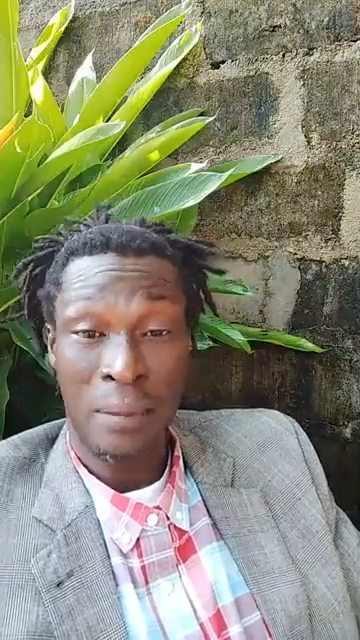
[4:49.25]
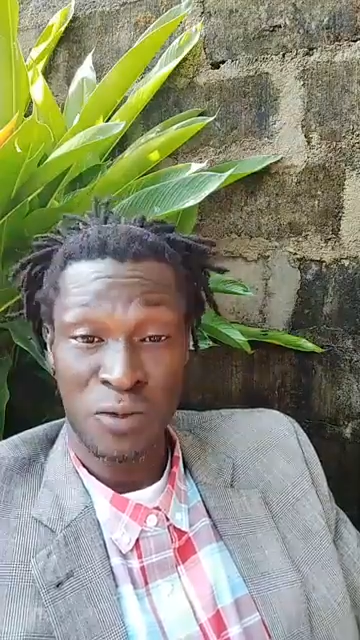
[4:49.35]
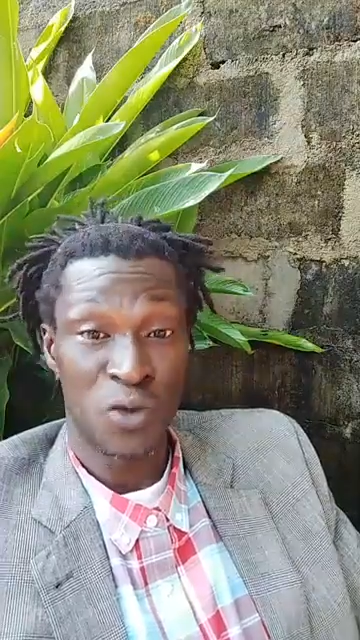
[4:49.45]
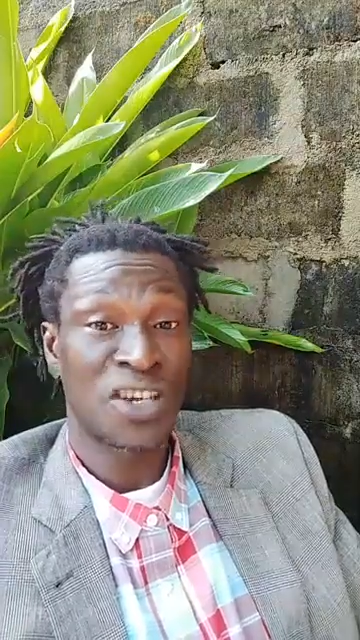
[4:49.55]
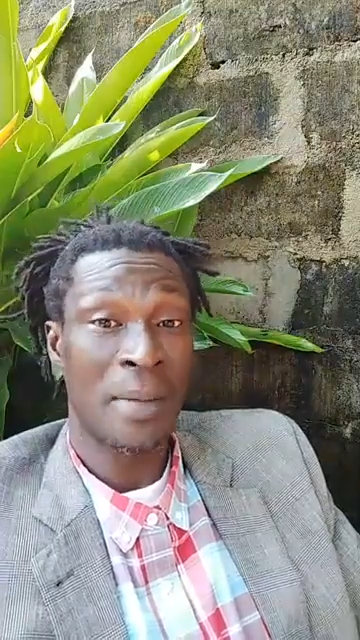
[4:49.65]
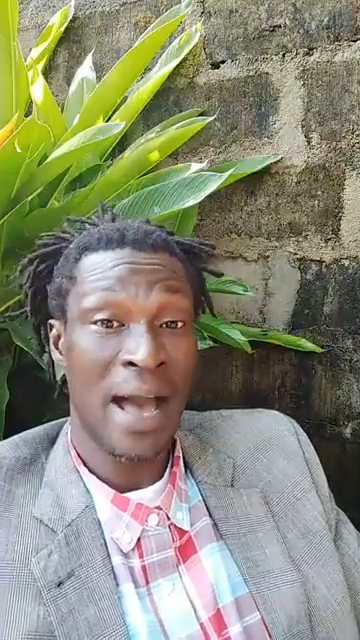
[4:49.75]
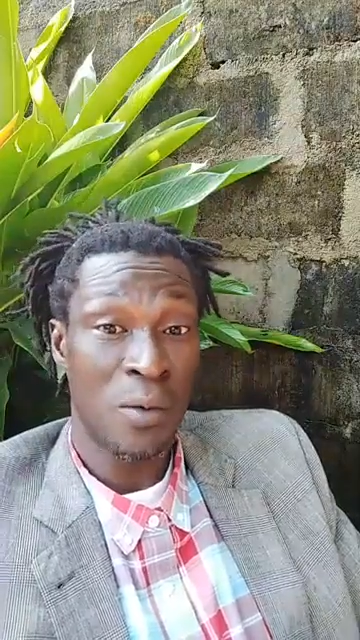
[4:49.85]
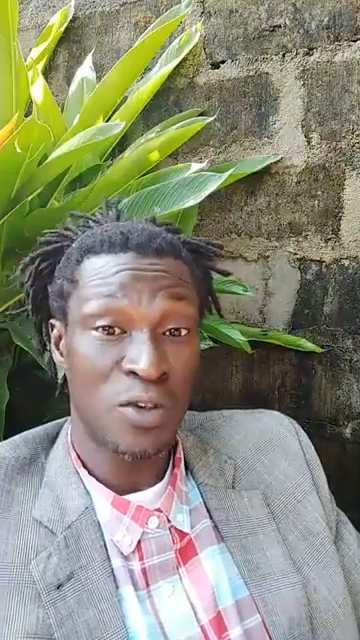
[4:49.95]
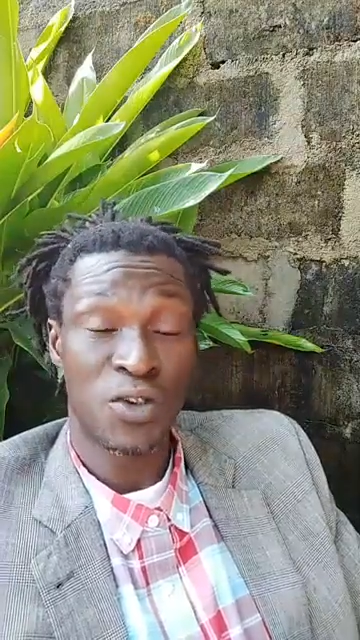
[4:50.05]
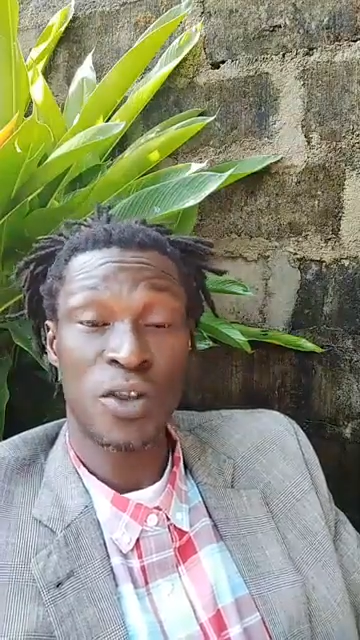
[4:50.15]
soldier man
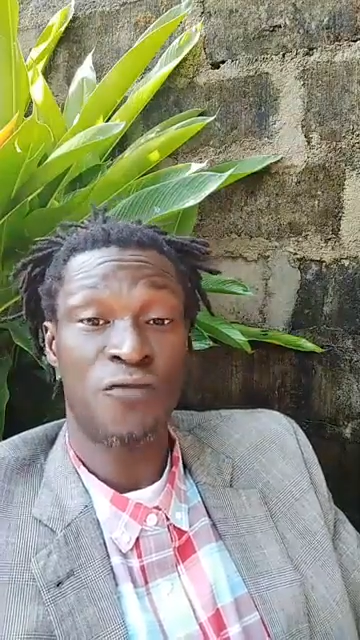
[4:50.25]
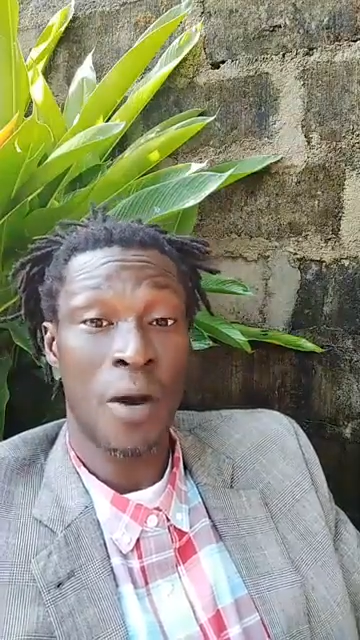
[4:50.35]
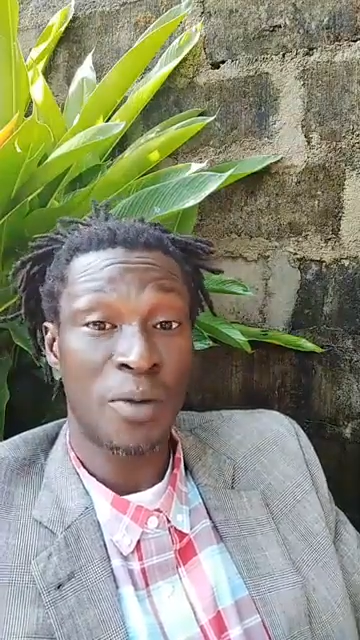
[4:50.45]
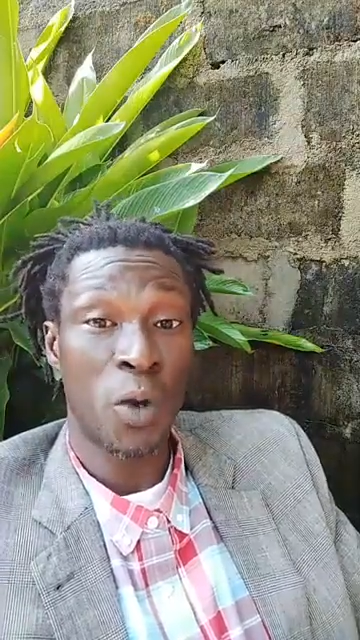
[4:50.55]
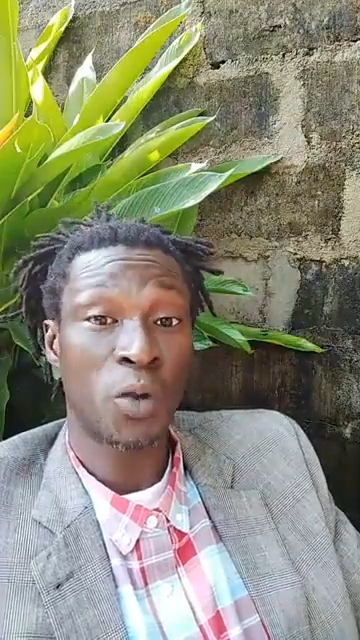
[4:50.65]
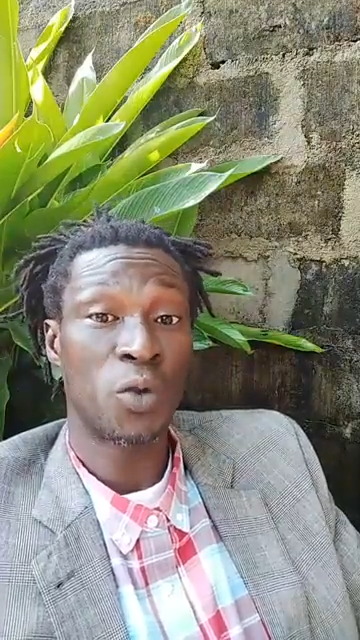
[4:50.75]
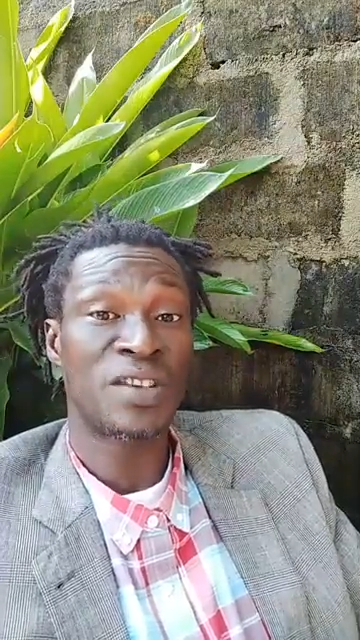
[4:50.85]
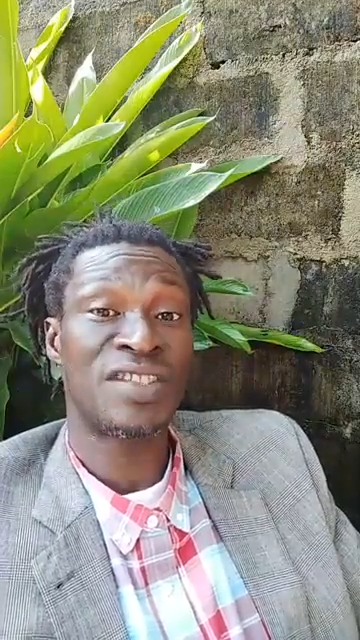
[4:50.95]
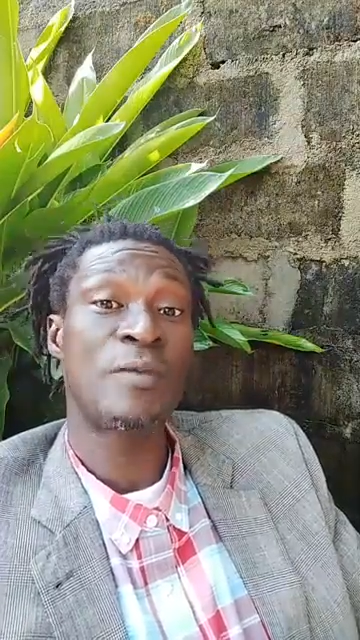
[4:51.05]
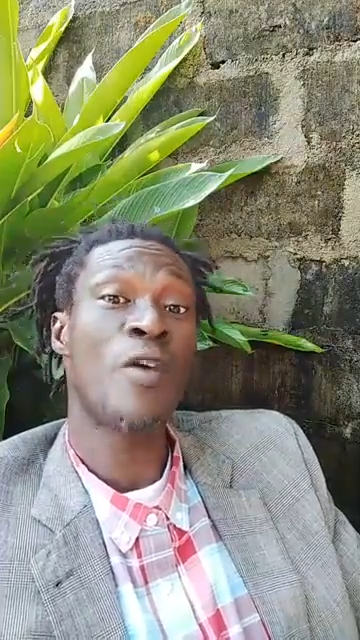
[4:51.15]
with uniform, they go do the
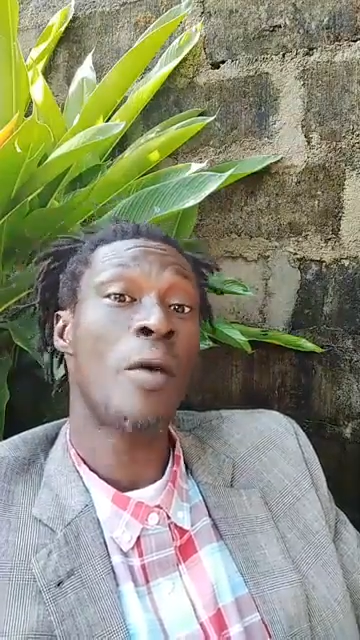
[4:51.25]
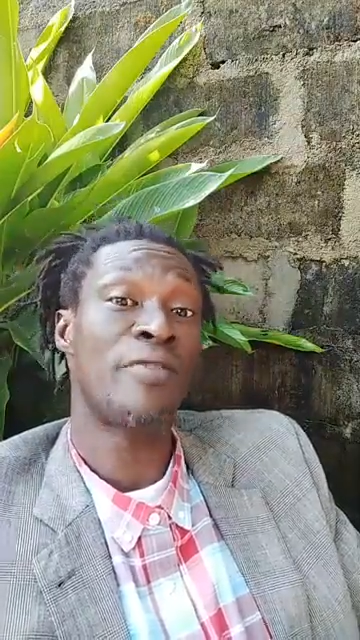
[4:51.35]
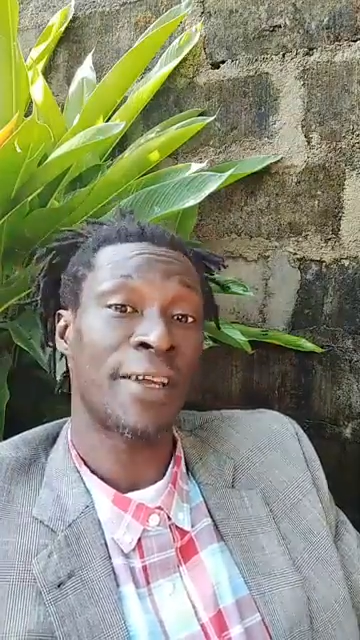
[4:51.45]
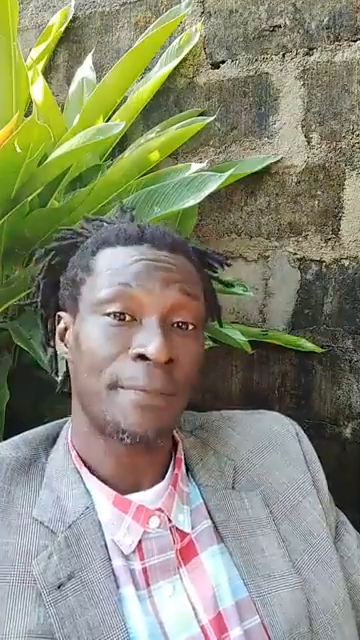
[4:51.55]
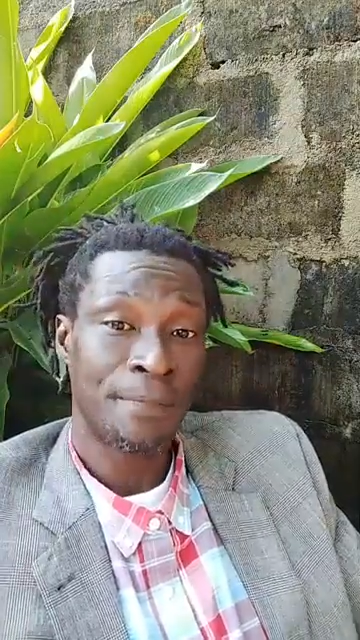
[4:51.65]
same robbery.